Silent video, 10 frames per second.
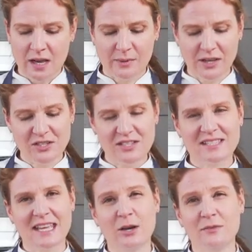I'm going to
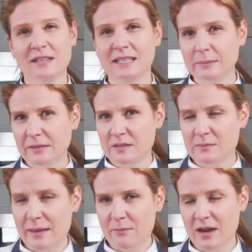just take off a little bit of
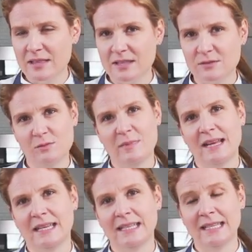the membrane that's
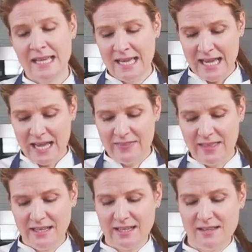remaining
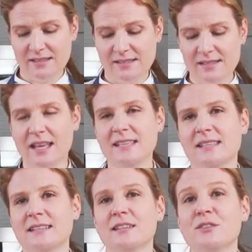and then
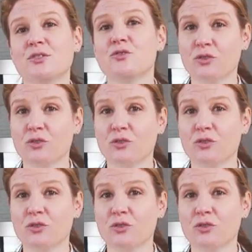slice it into